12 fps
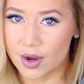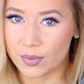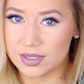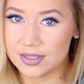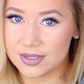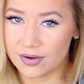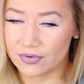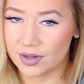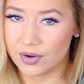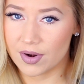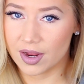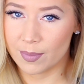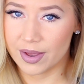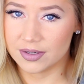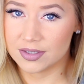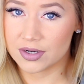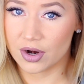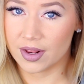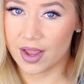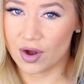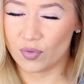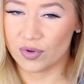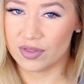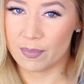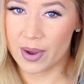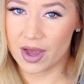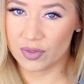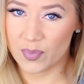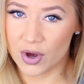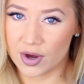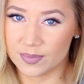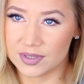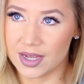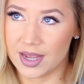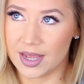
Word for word: I would definitely recommend starting out with the bath bombs